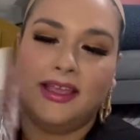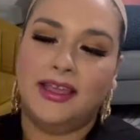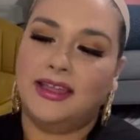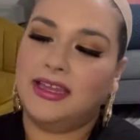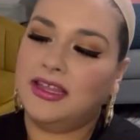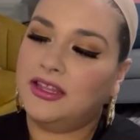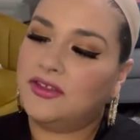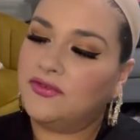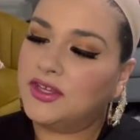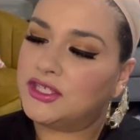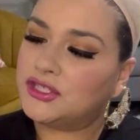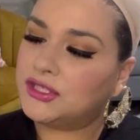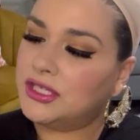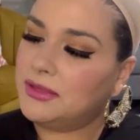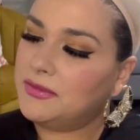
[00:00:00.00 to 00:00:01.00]
Now the
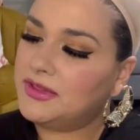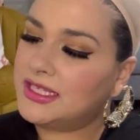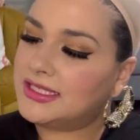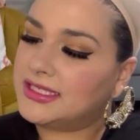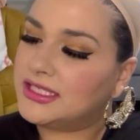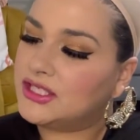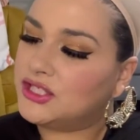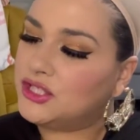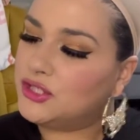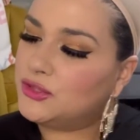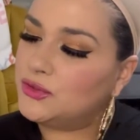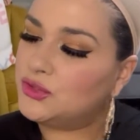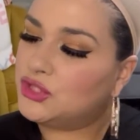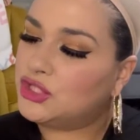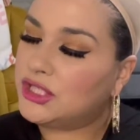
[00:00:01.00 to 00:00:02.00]
official name of this is
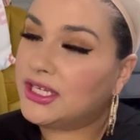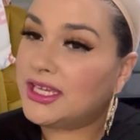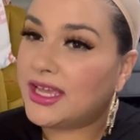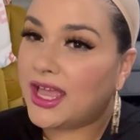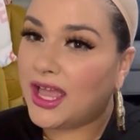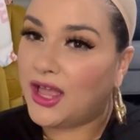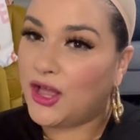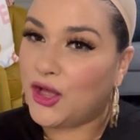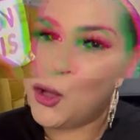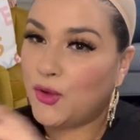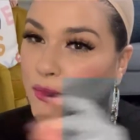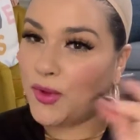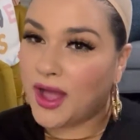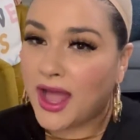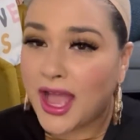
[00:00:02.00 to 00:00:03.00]

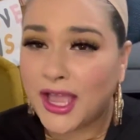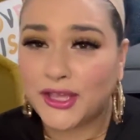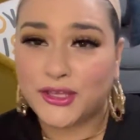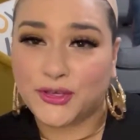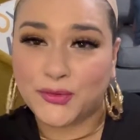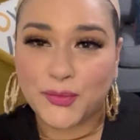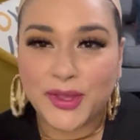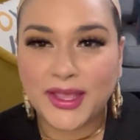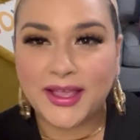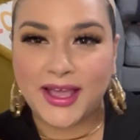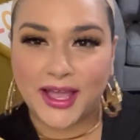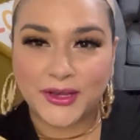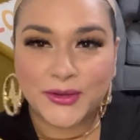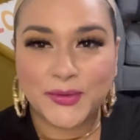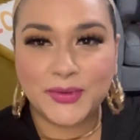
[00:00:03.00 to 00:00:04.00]
UGLY. You ain't
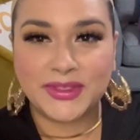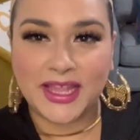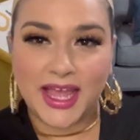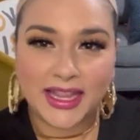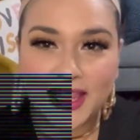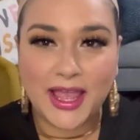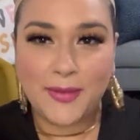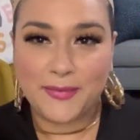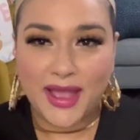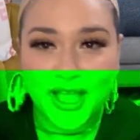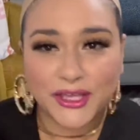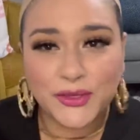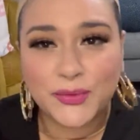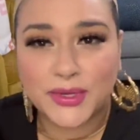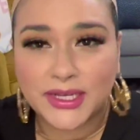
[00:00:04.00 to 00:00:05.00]
got no la by
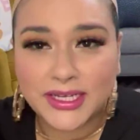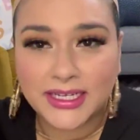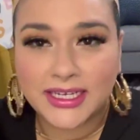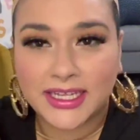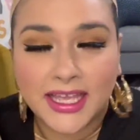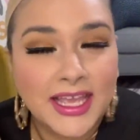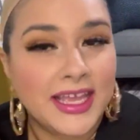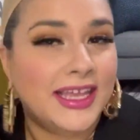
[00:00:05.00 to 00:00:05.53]
you ugly.